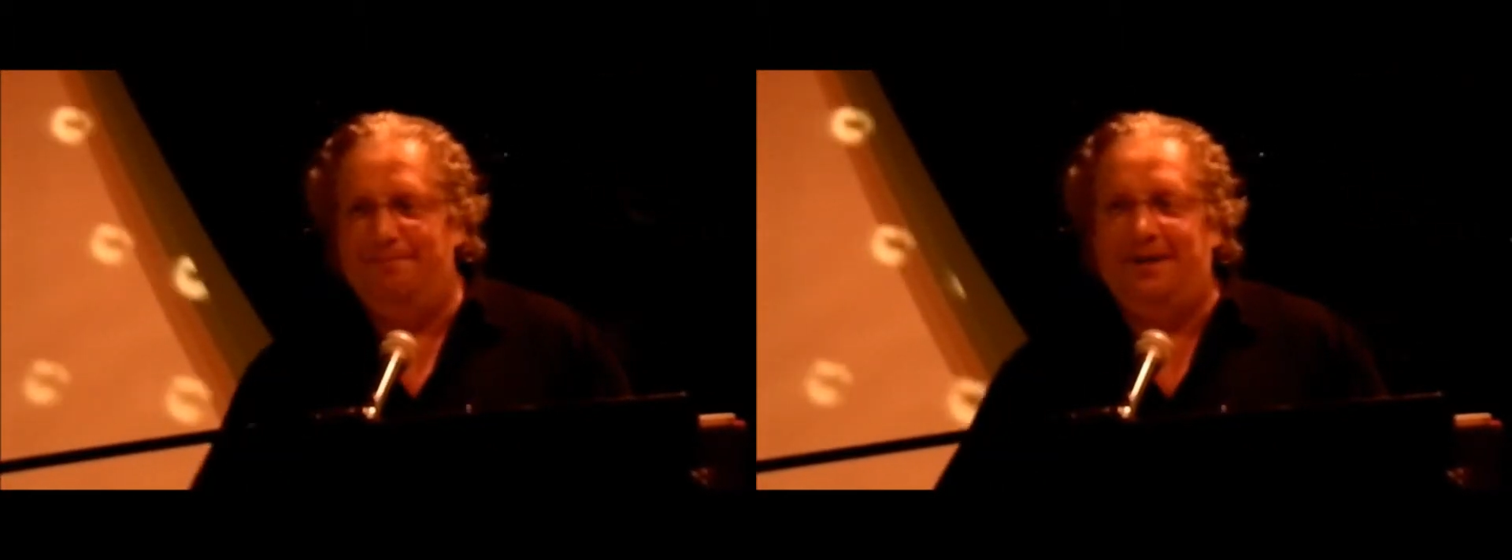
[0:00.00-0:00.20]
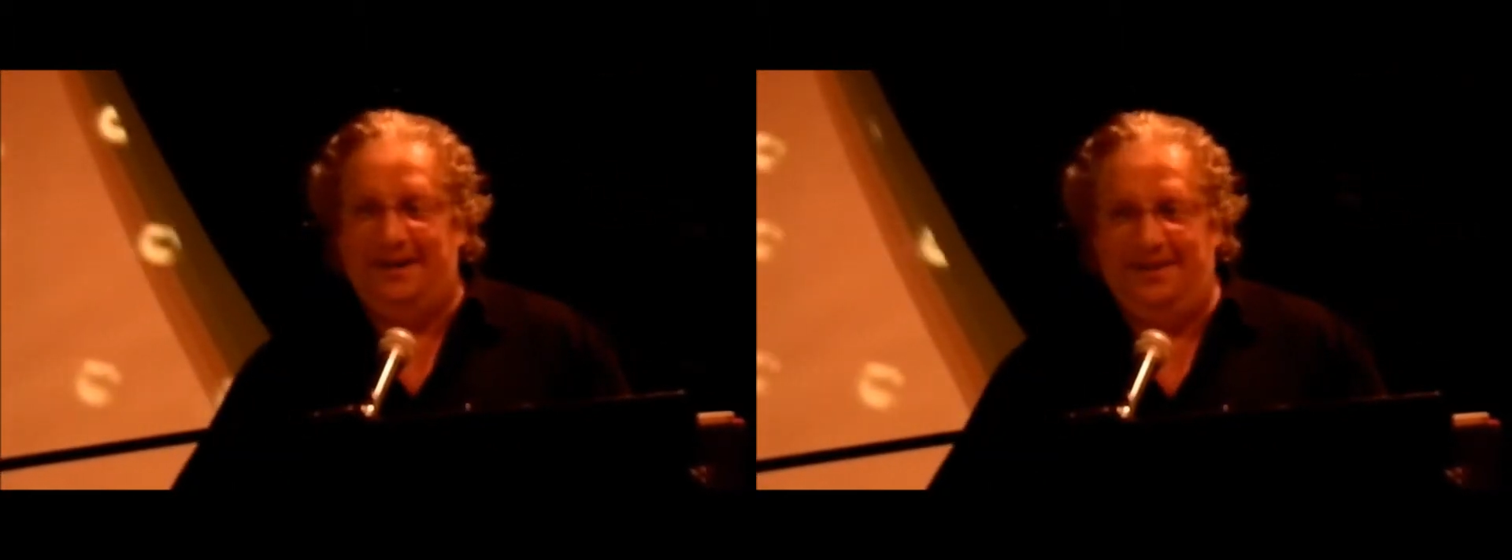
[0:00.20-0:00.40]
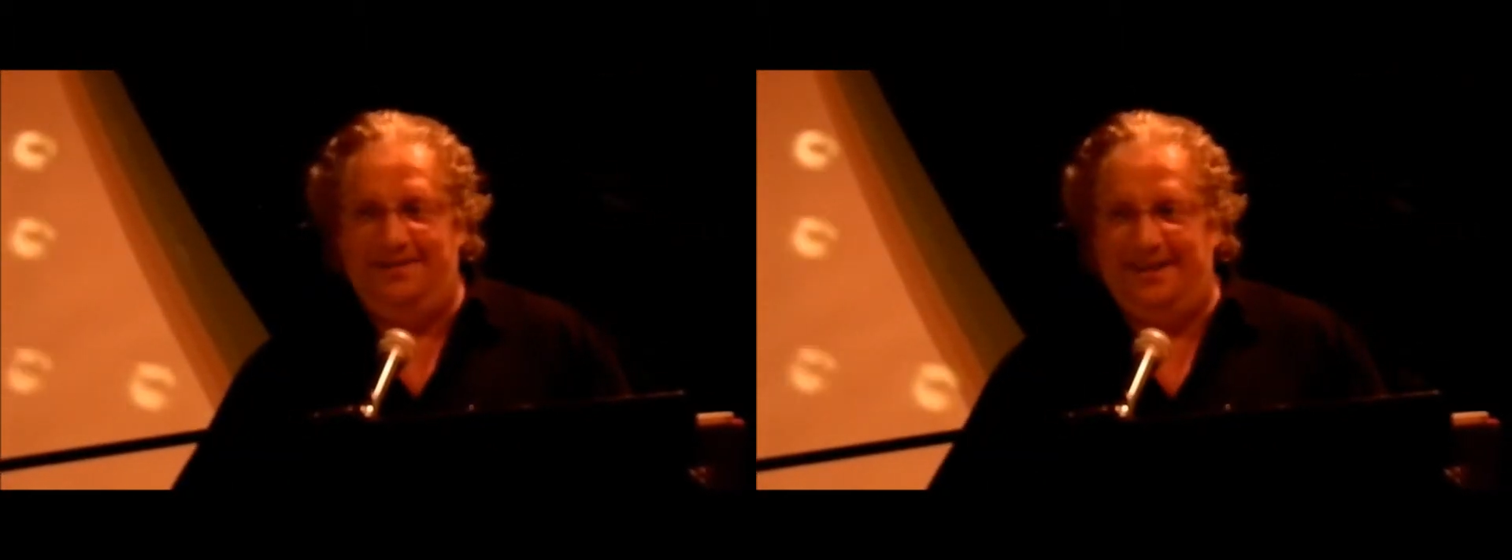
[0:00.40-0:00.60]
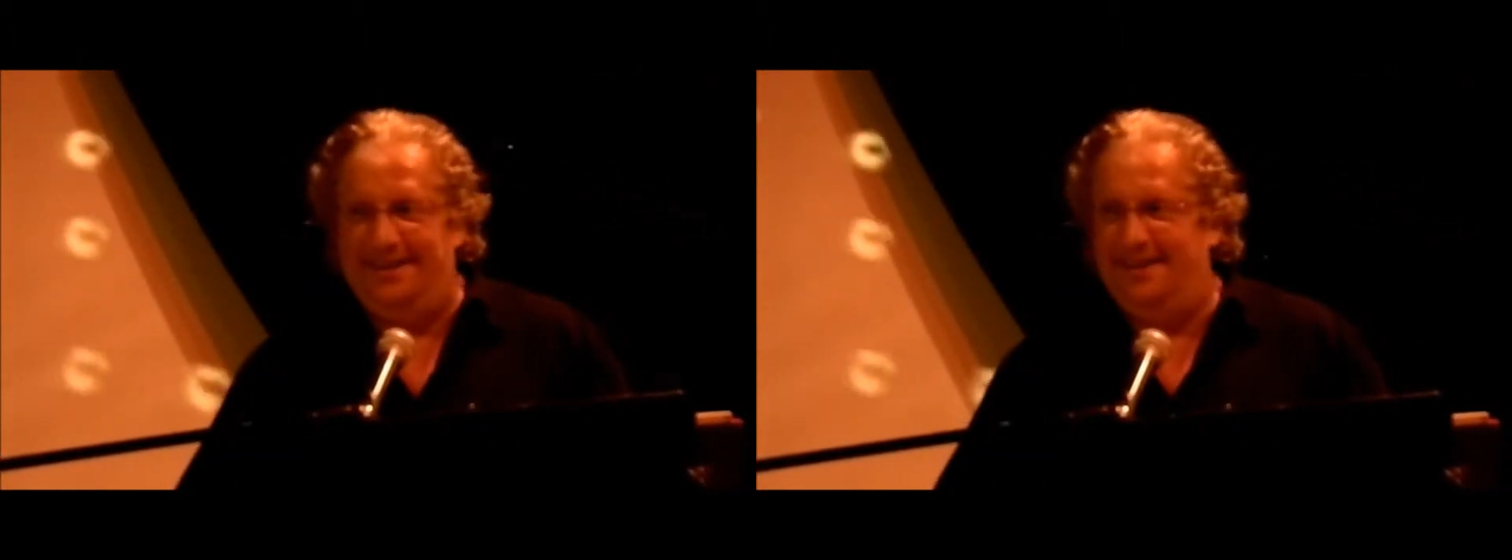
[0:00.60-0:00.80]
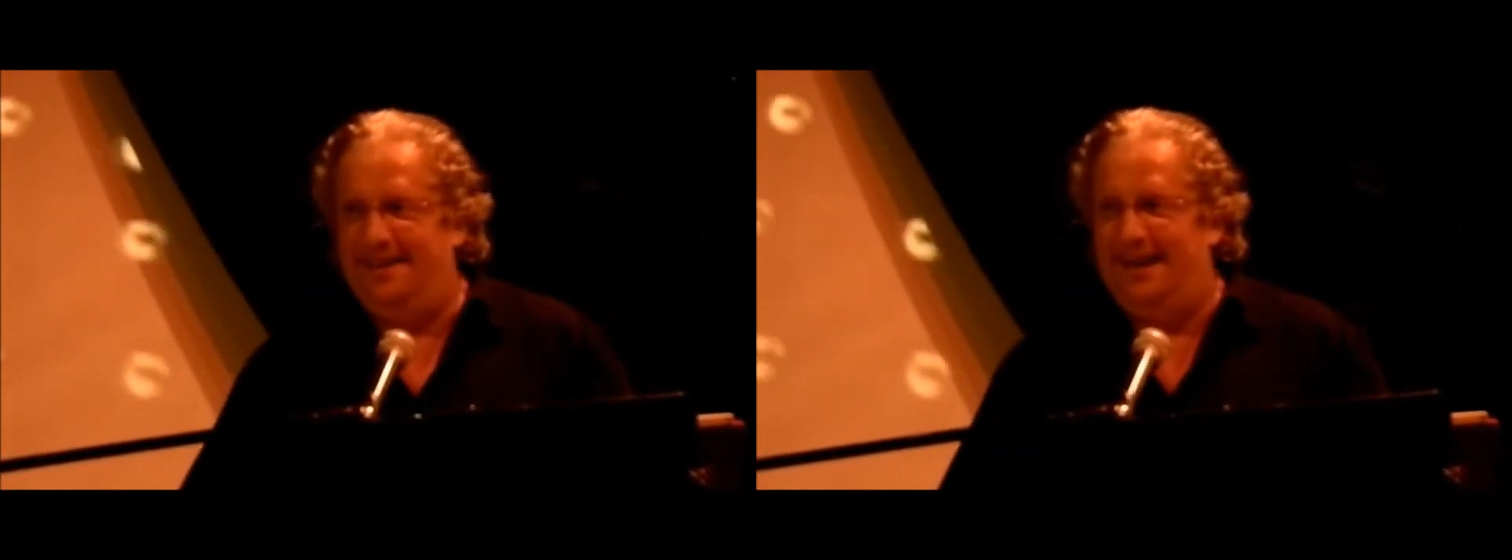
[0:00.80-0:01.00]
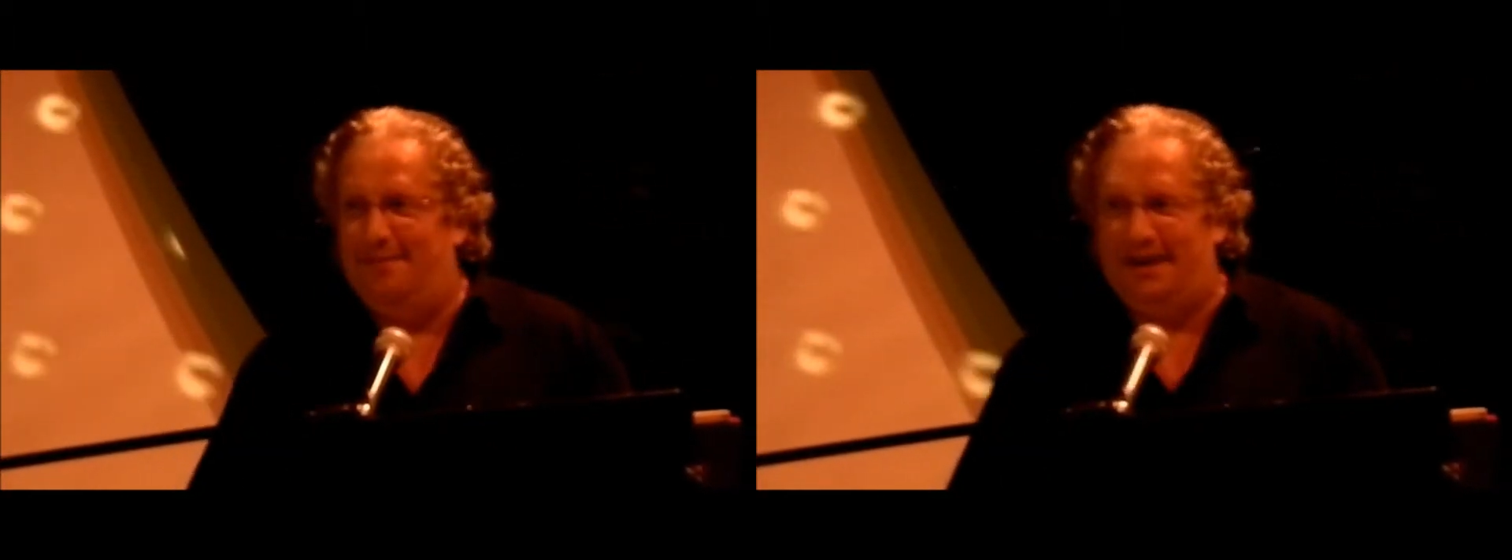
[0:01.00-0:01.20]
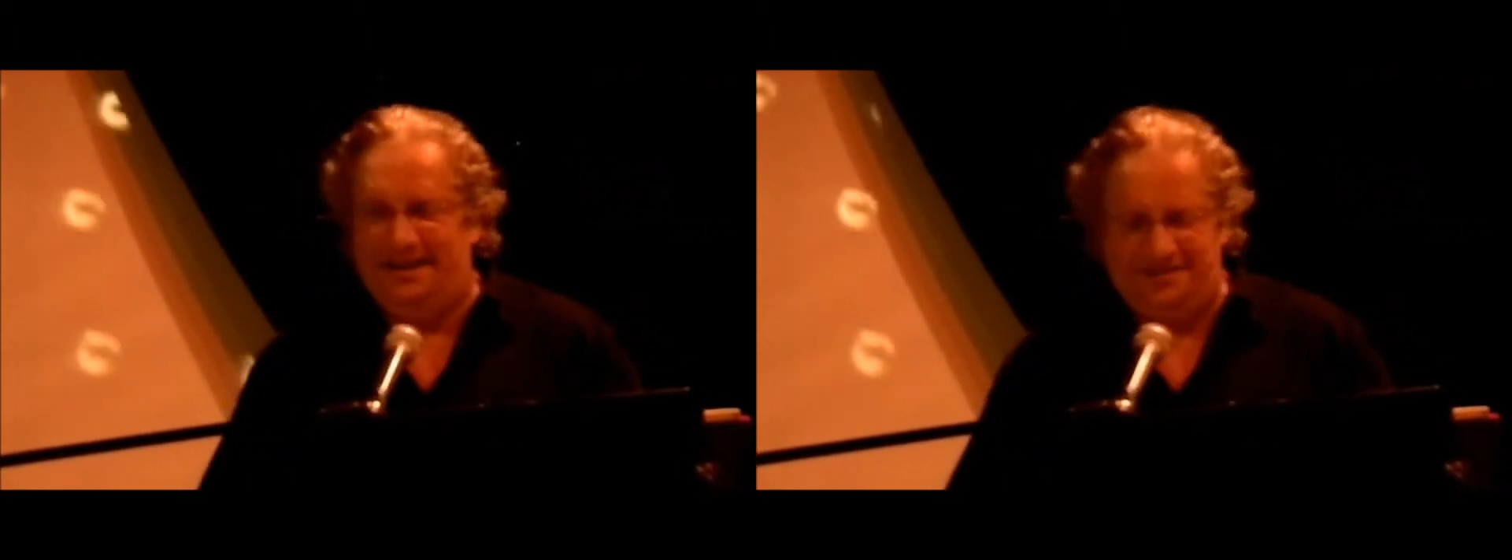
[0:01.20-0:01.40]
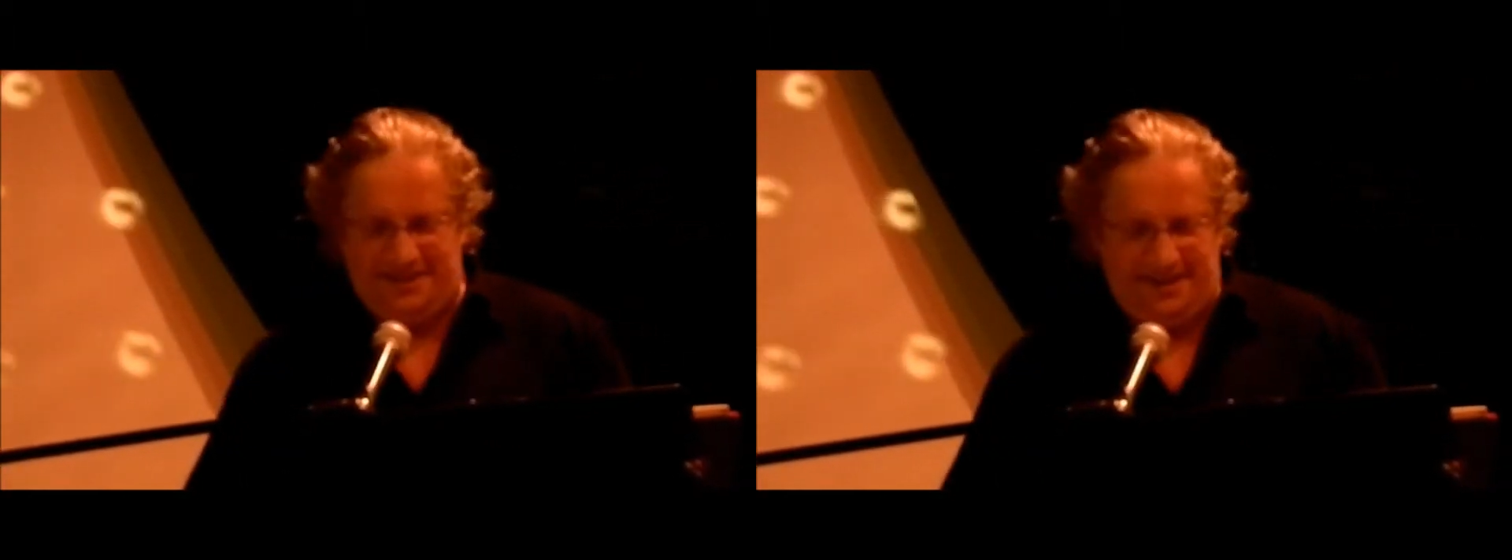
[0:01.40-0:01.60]
pun intended,
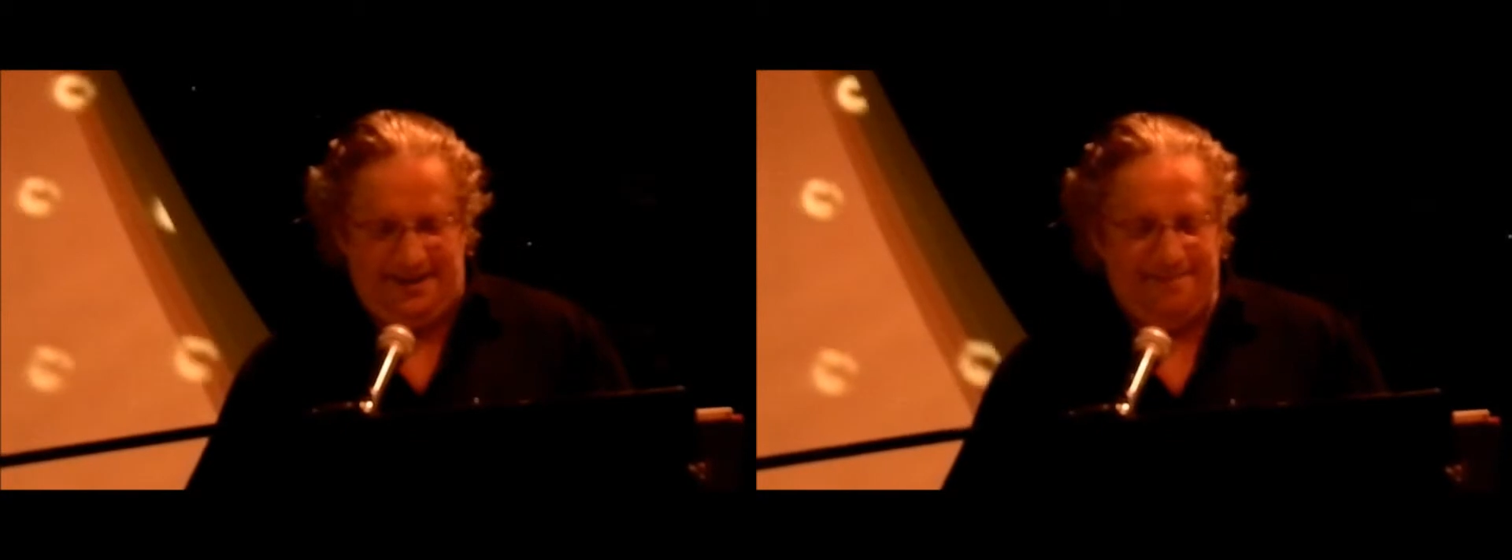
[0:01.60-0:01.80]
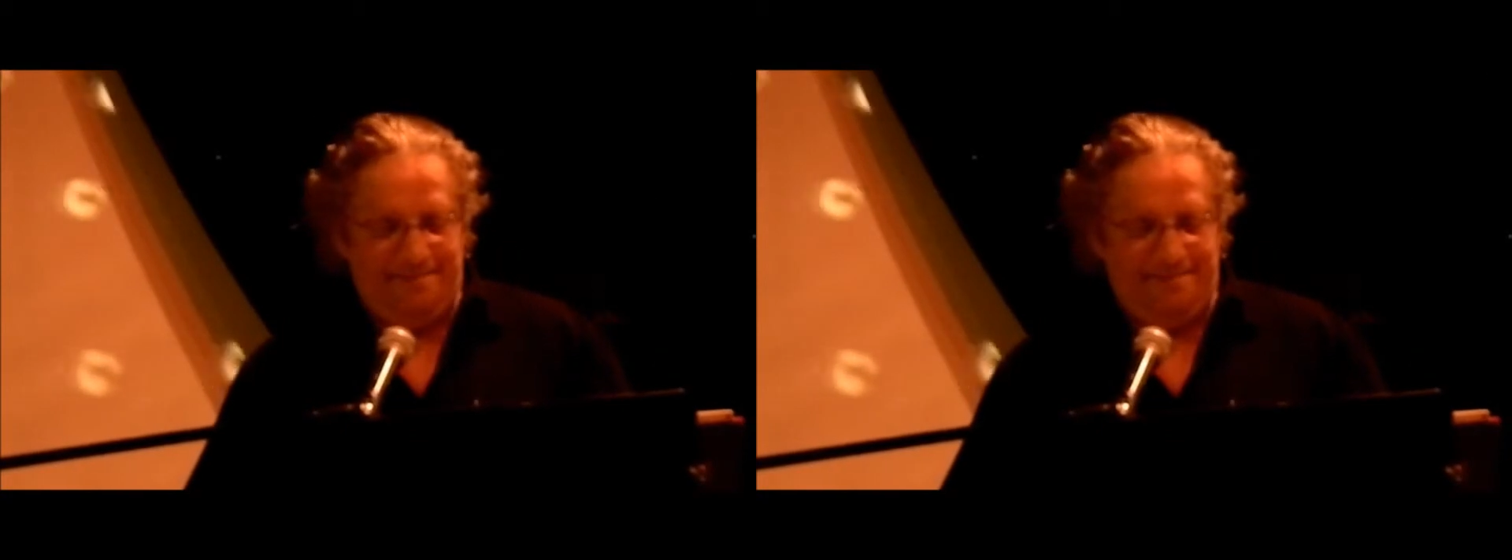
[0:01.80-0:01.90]
M-I-S-T.